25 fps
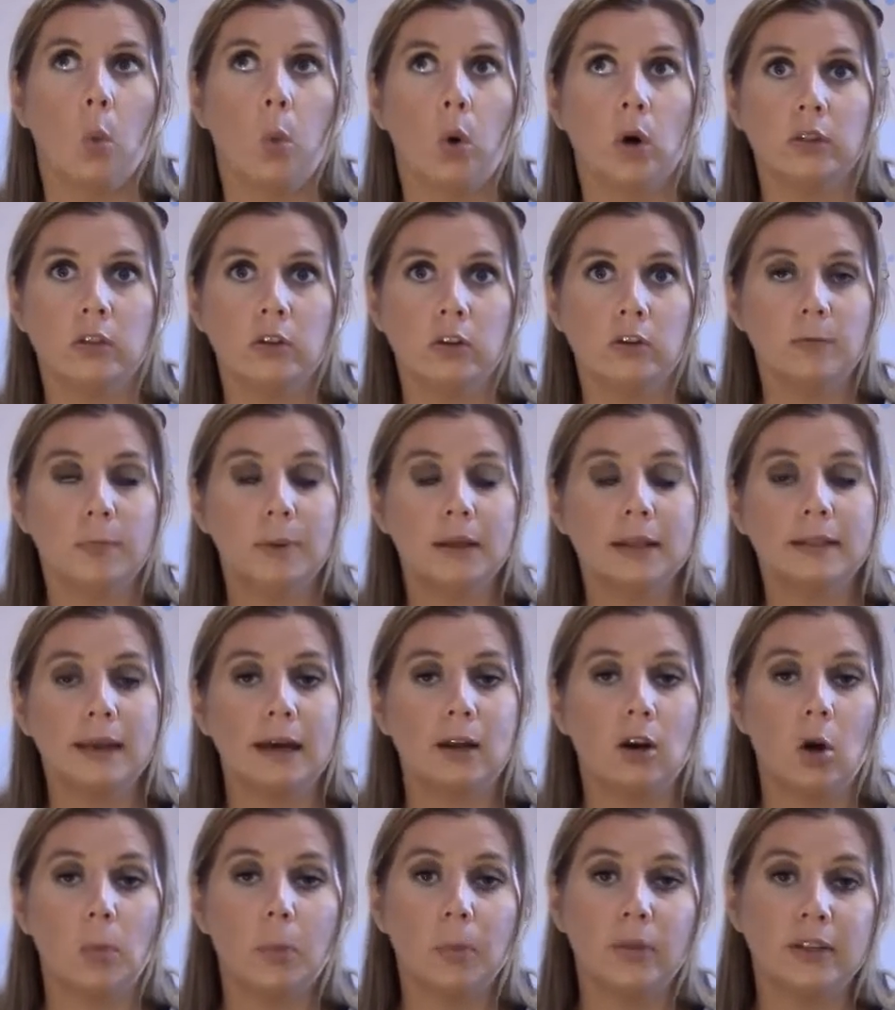Once you've built
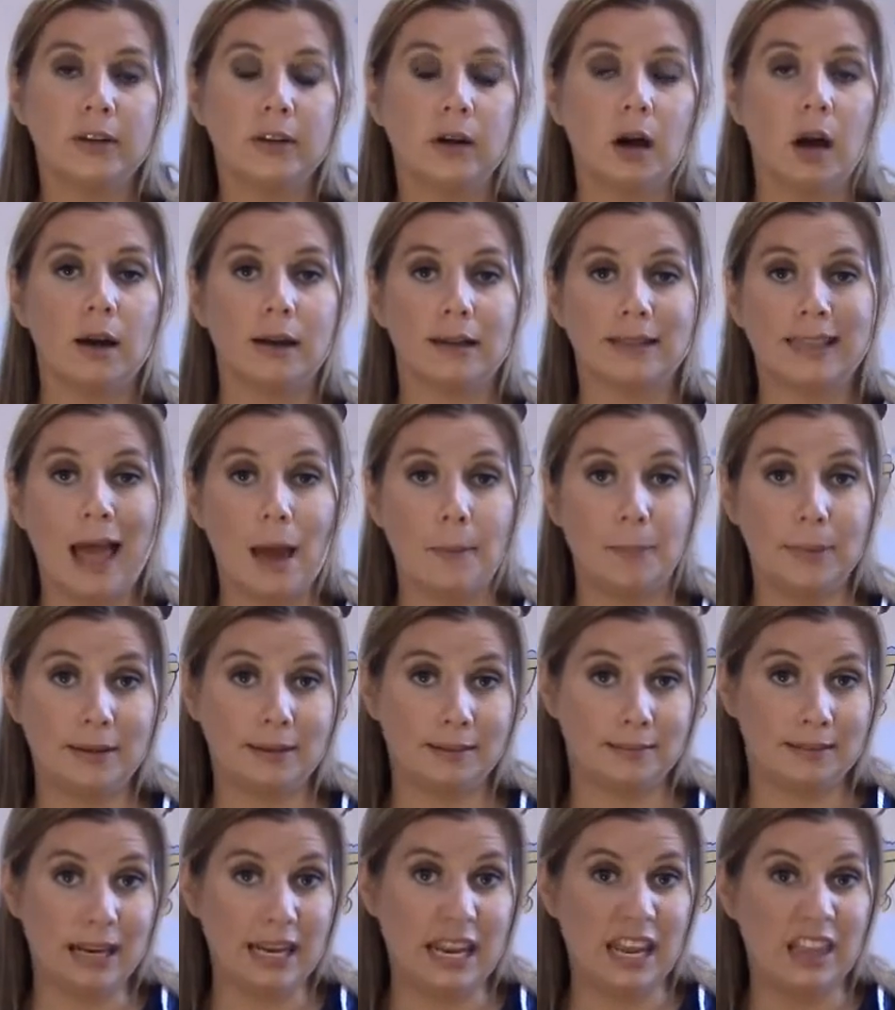that up and the dog is happy
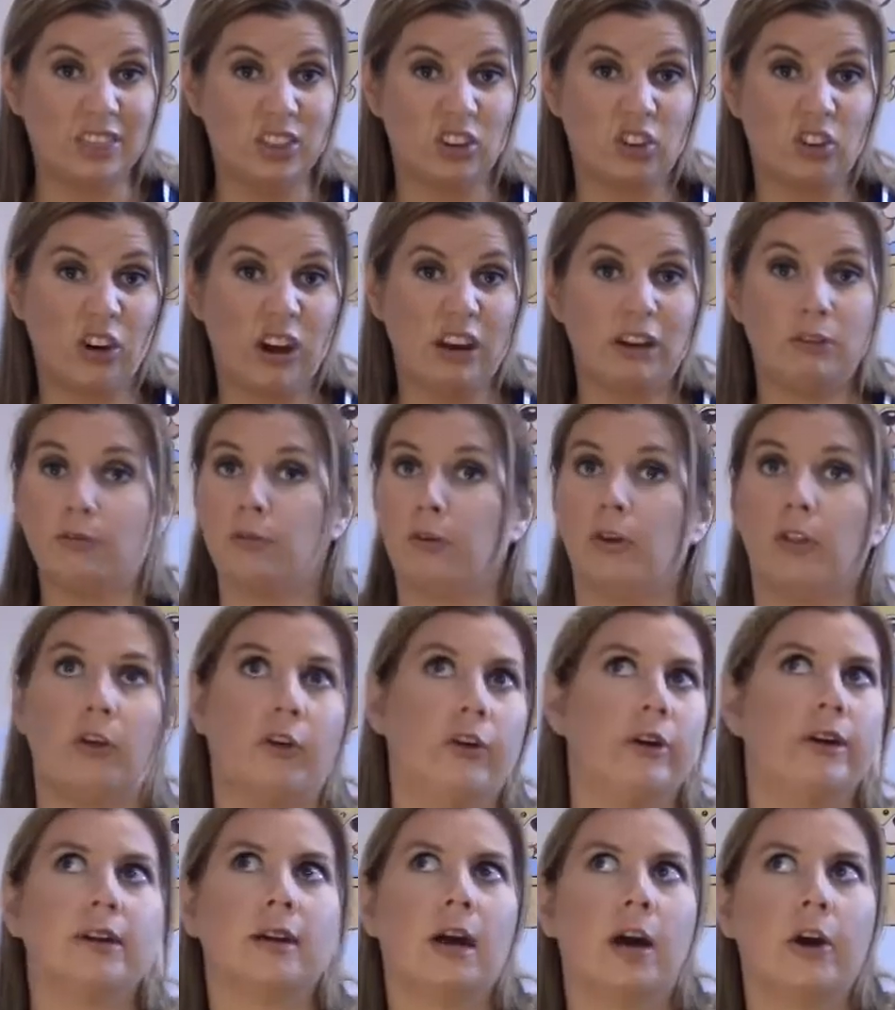to stay in the crate for
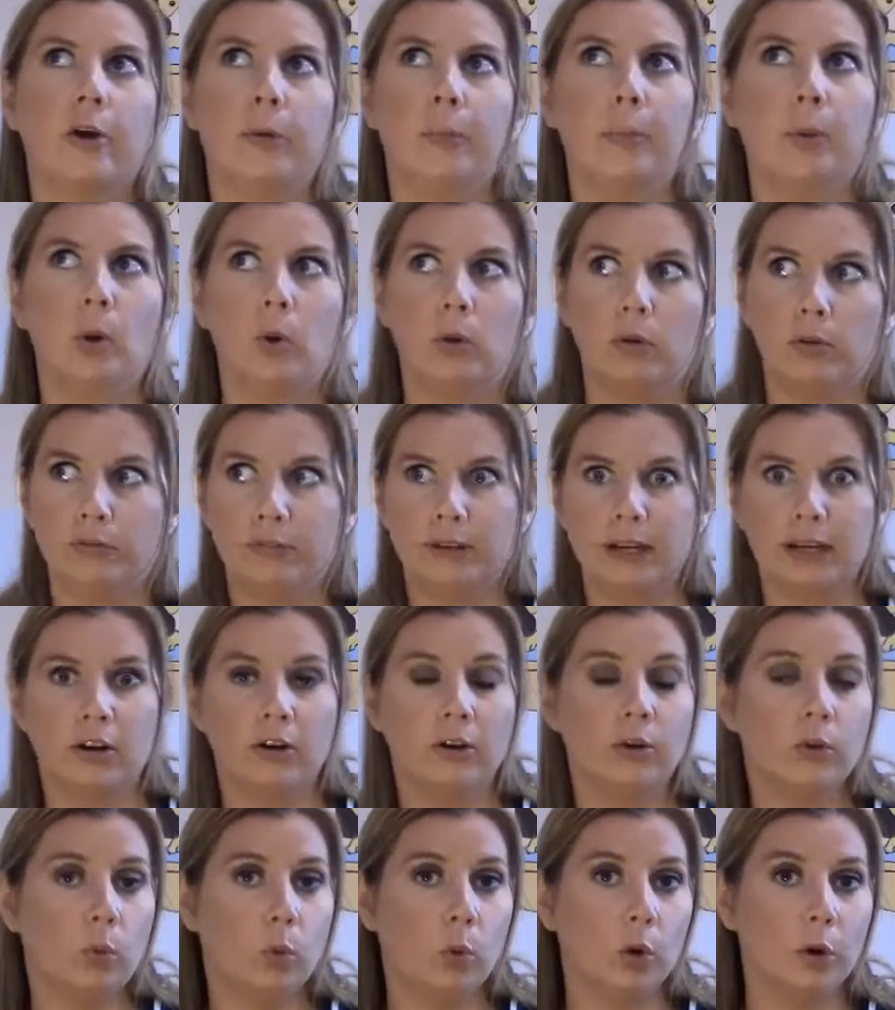their entire bowl of
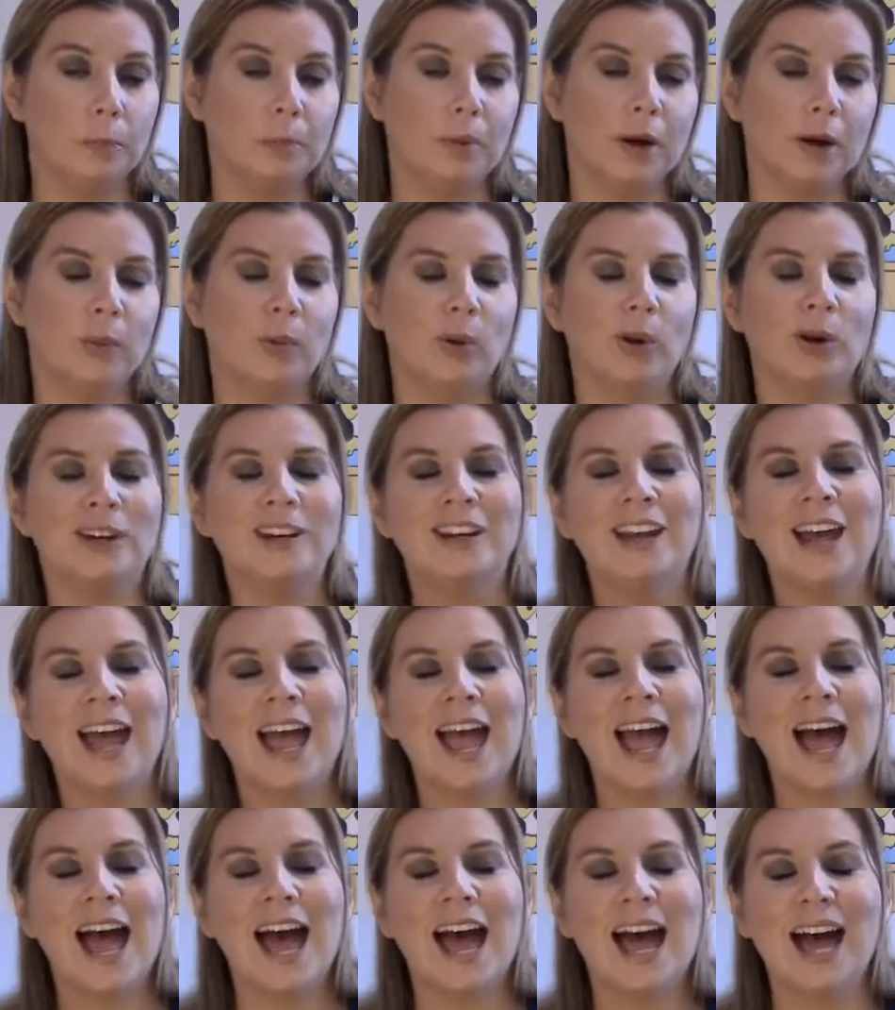dinner, one by one,
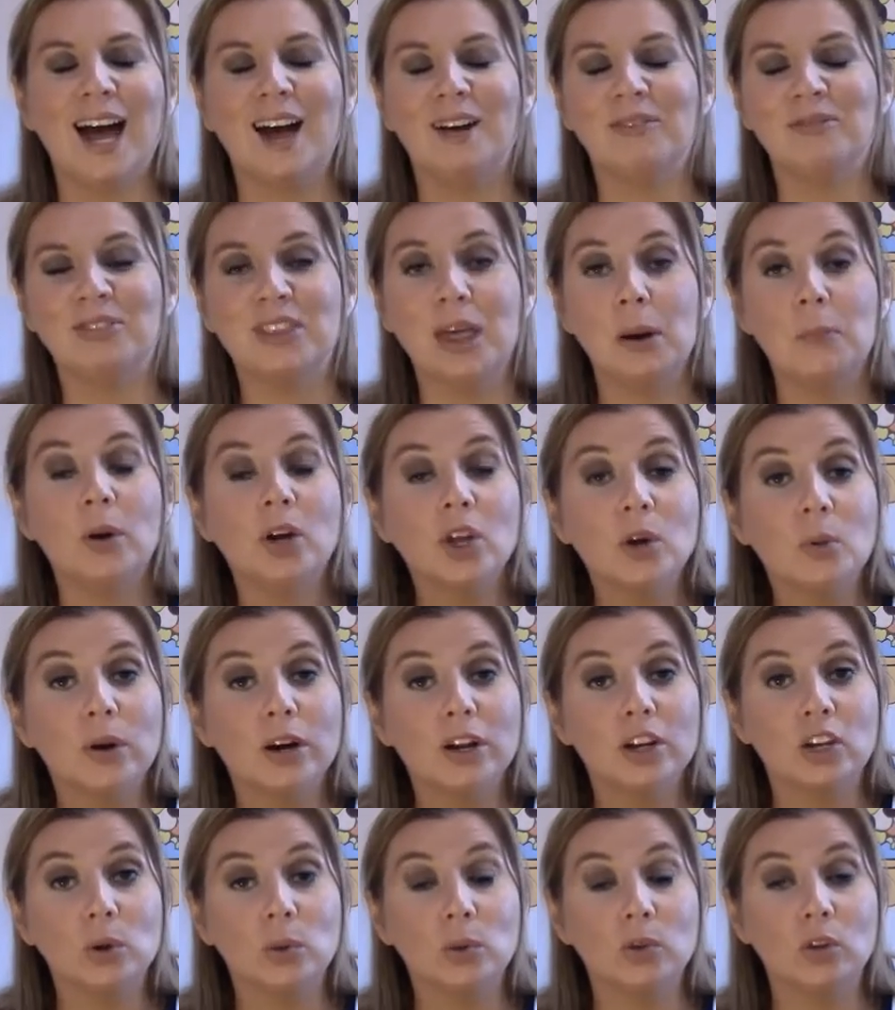um, then what you
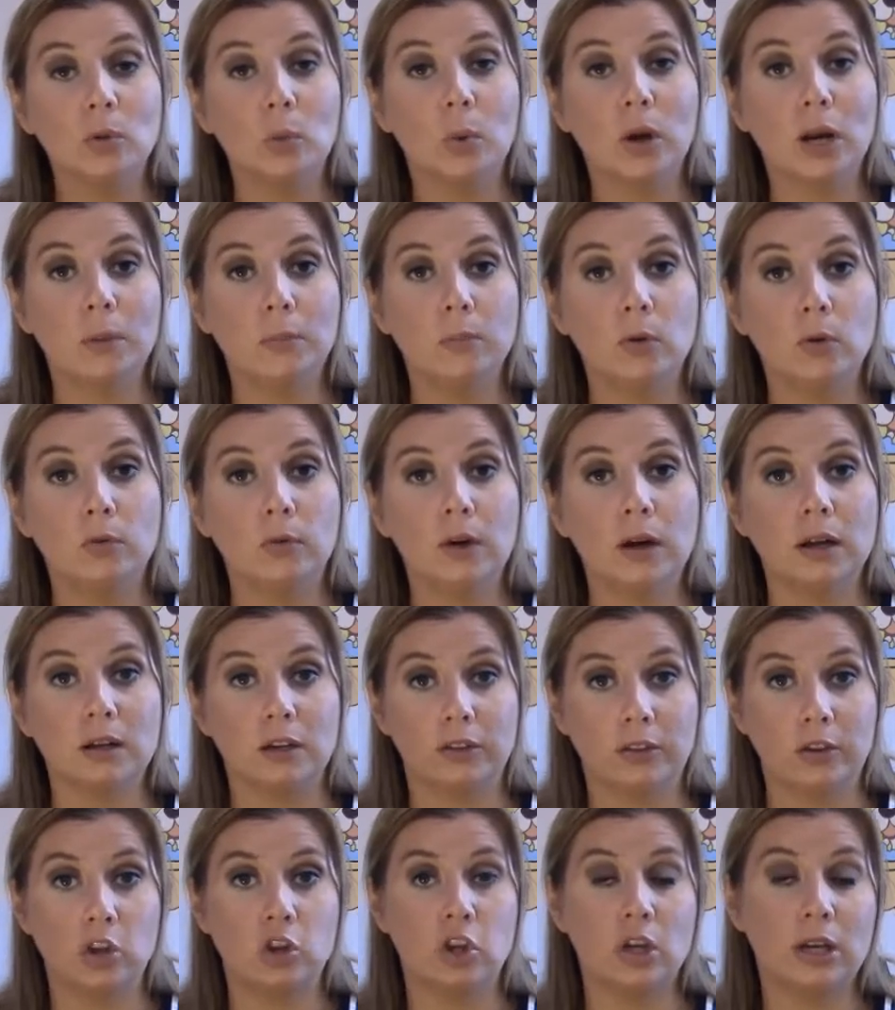want to do is you want to move on
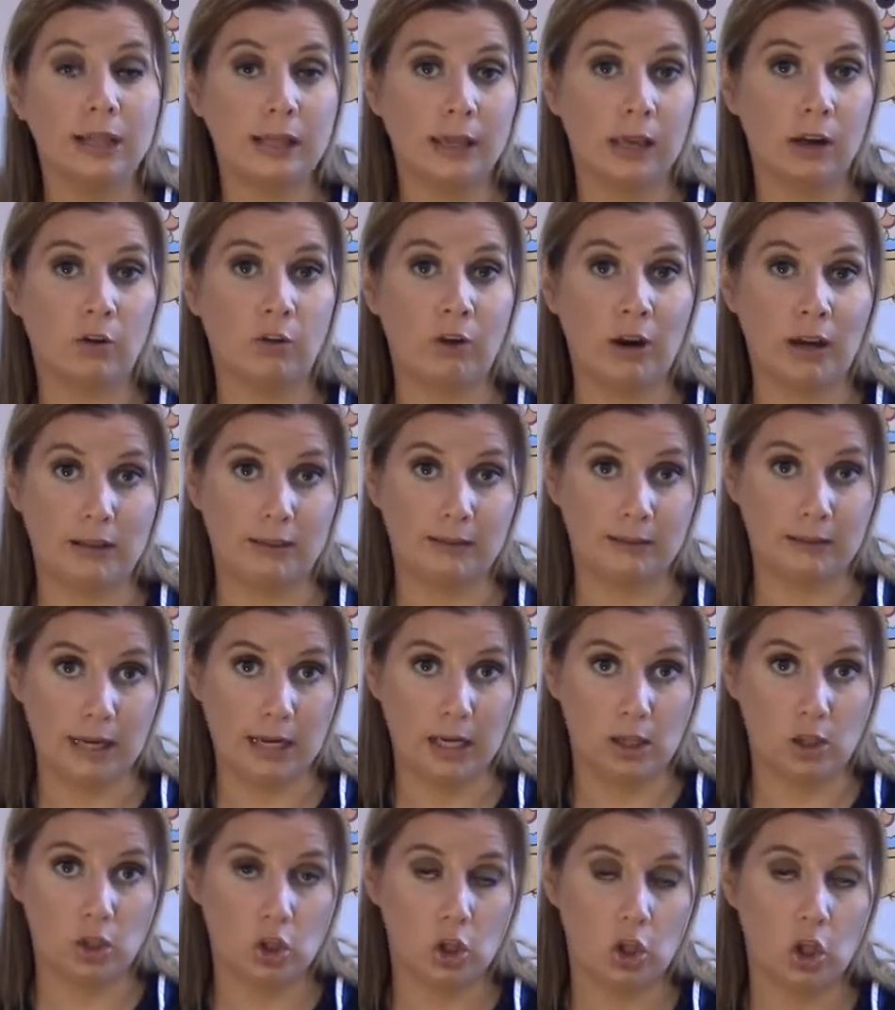to the chilling in crate
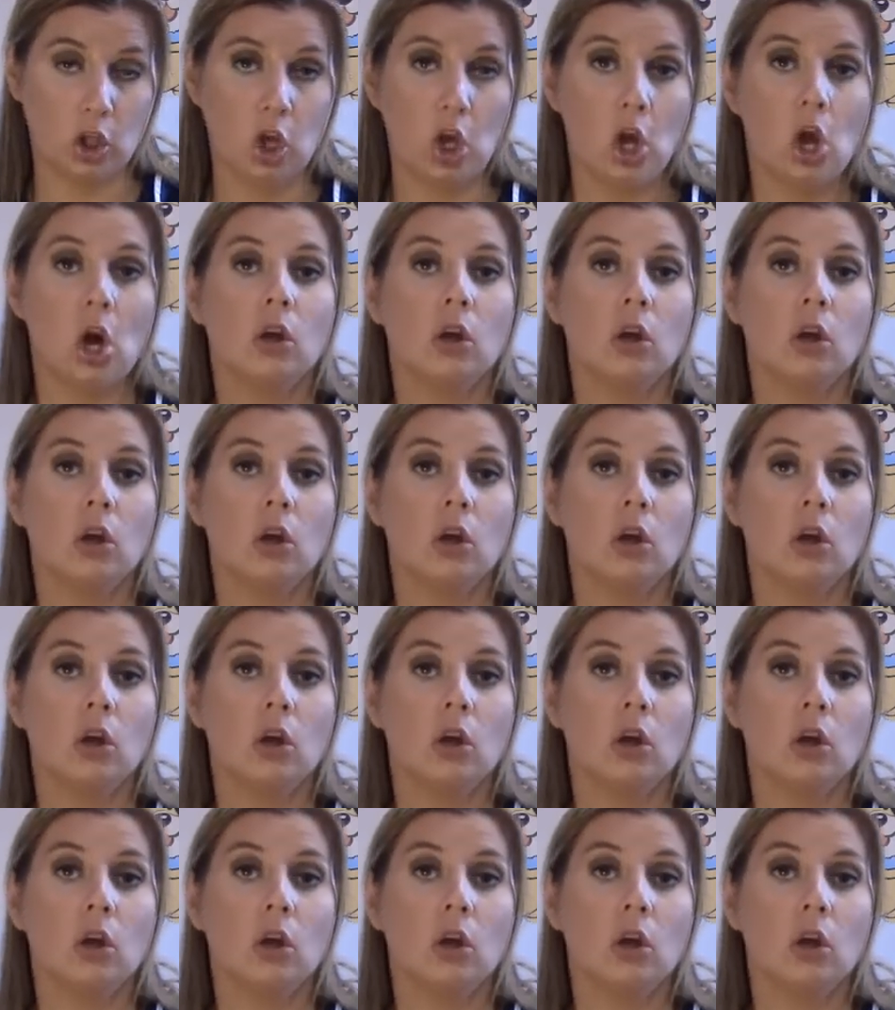stage.